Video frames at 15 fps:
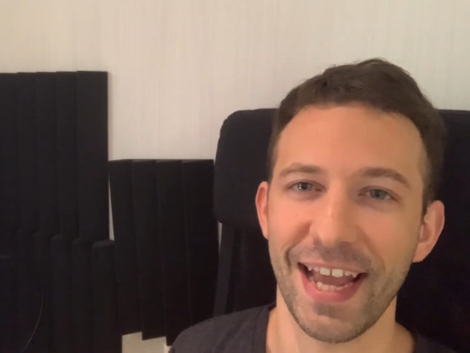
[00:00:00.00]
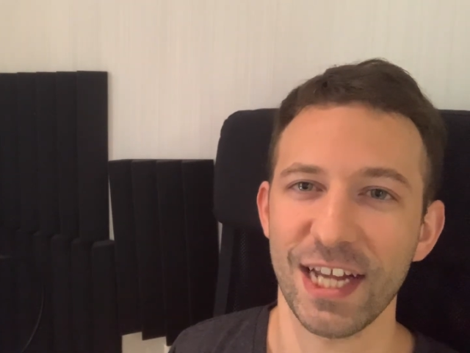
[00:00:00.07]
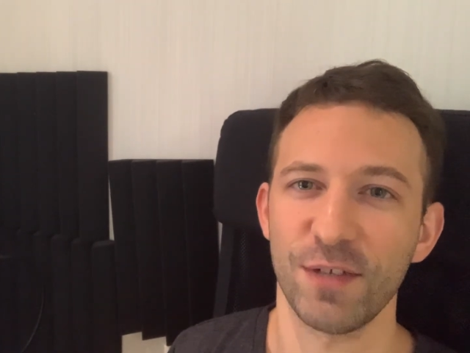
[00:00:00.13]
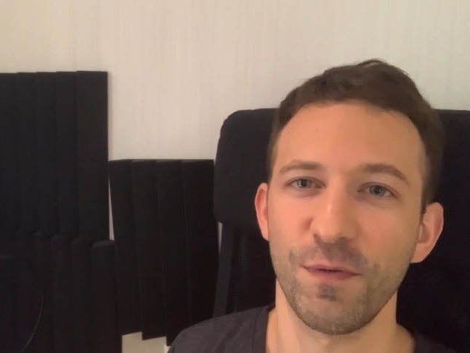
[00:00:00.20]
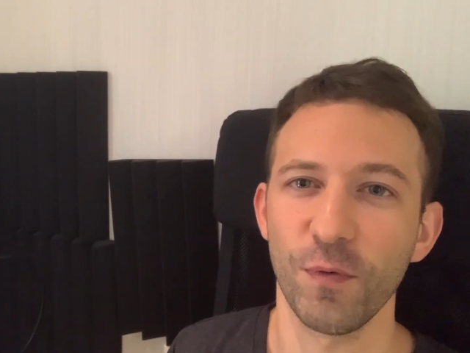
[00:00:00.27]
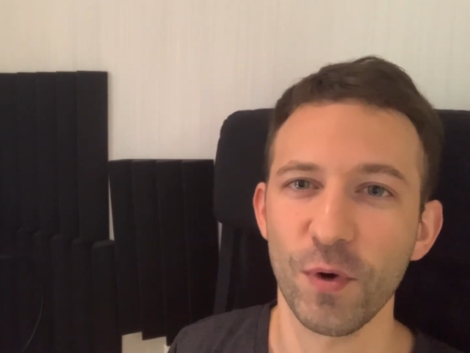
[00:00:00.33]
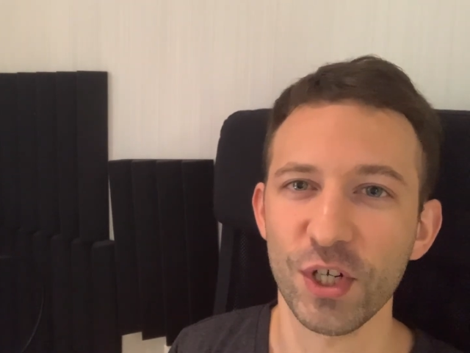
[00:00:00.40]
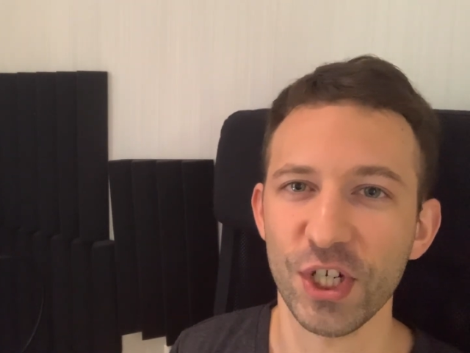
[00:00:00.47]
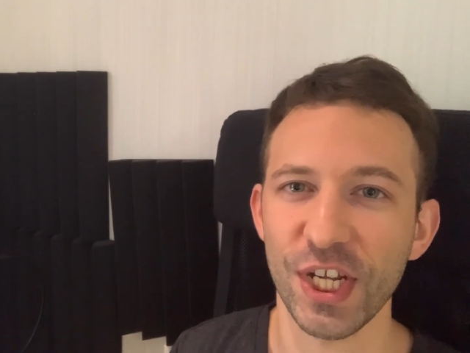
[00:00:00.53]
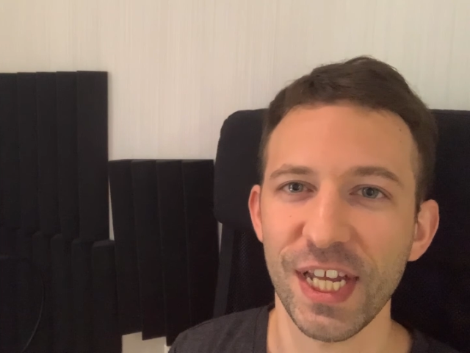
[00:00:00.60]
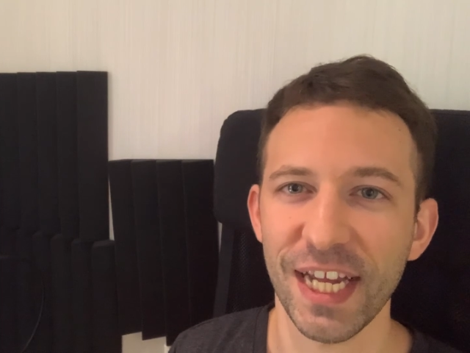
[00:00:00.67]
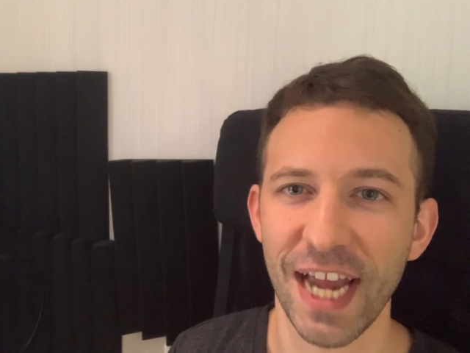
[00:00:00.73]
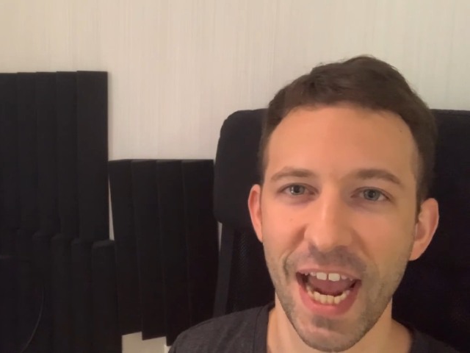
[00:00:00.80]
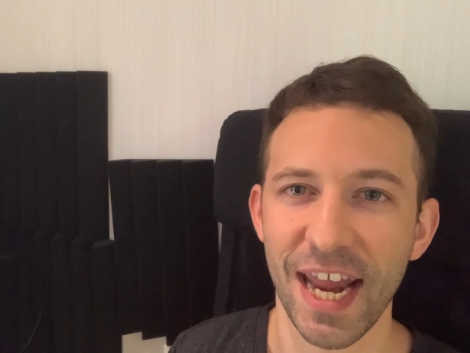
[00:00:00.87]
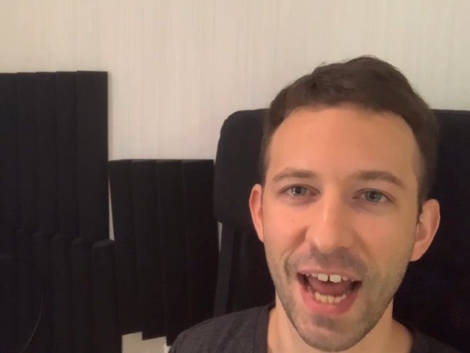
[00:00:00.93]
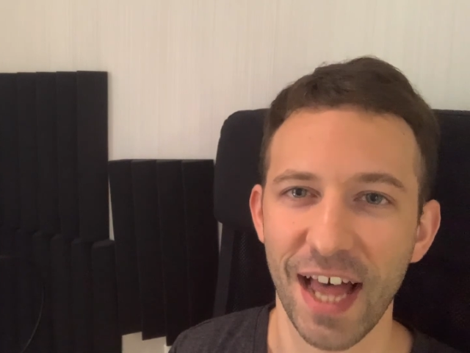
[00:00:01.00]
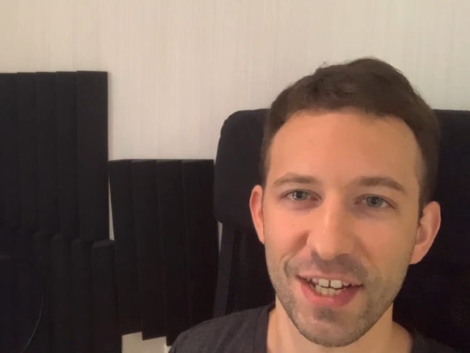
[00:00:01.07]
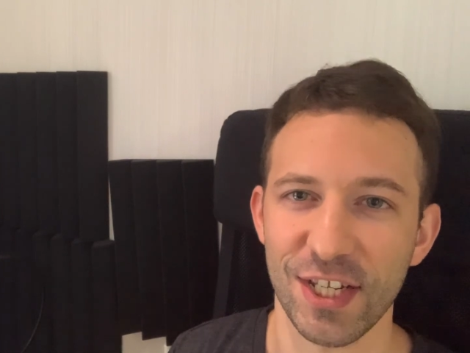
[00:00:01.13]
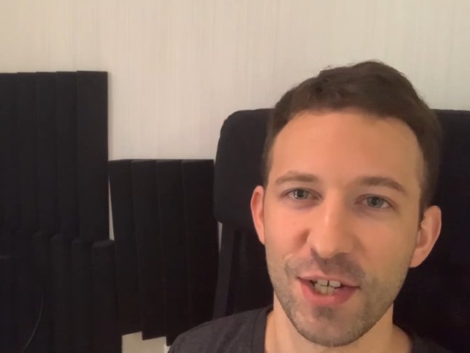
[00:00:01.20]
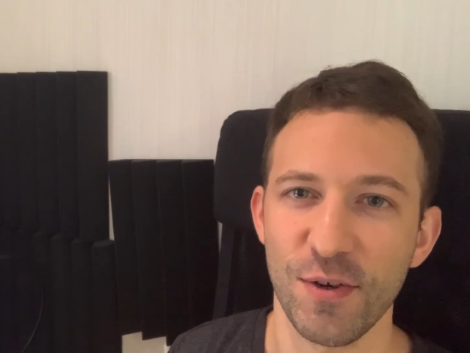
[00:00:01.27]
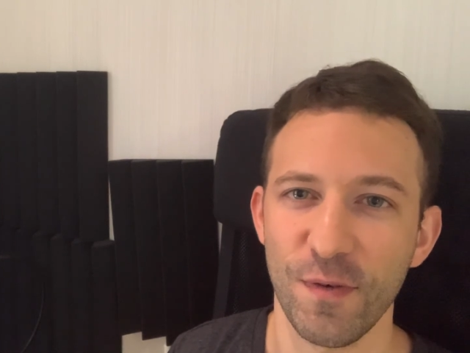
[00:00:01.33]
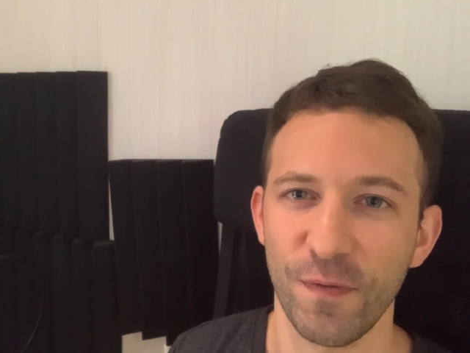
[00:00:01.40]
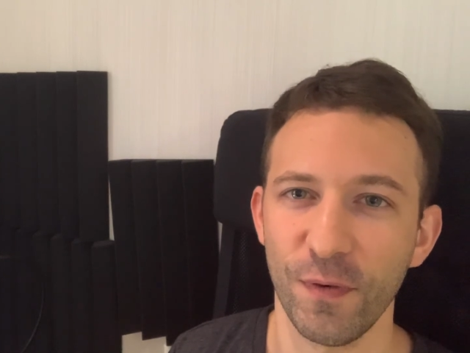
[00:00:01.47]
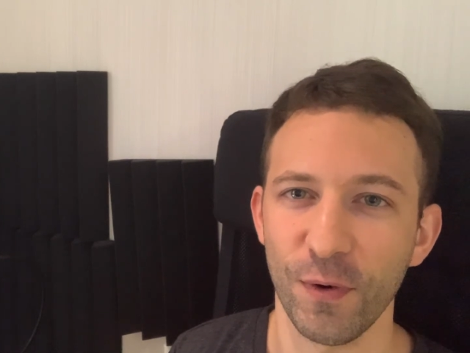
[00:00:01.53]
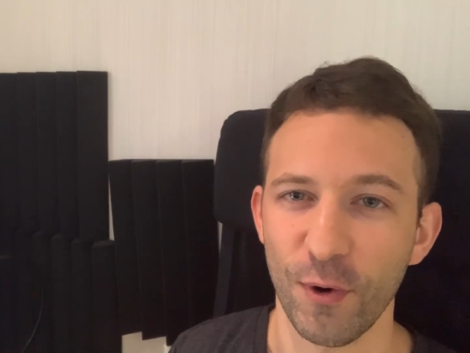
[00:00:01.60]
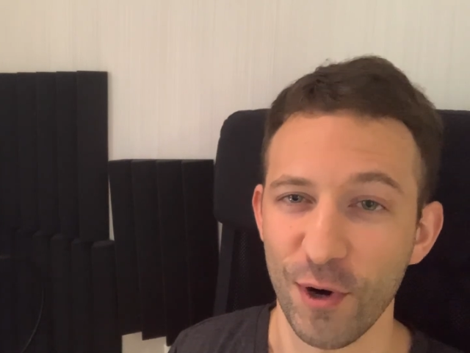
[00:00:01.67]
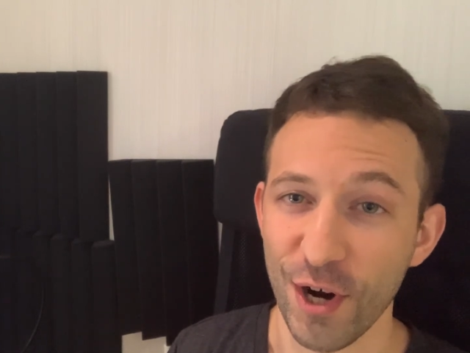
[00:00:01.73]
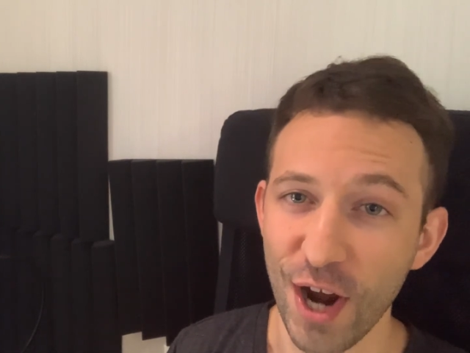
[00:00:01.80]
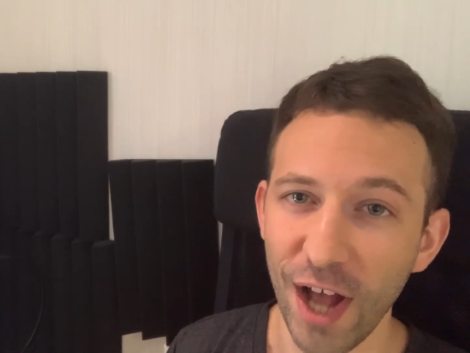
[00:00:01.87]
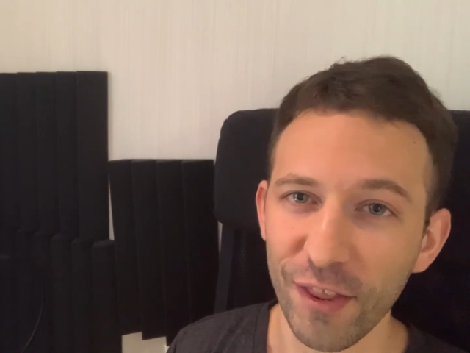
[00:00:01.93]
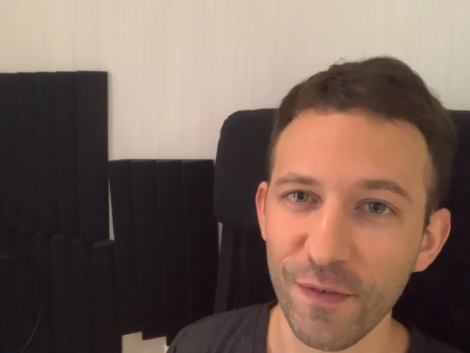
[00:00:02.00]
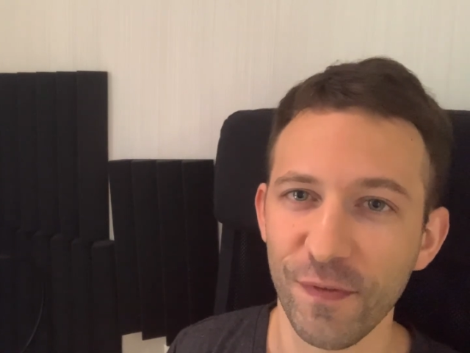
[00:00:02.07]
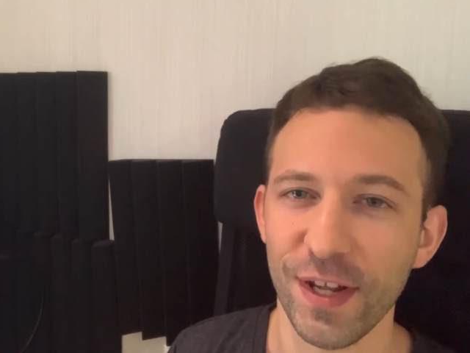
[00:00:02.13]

Thanks for watching and I'll see you for another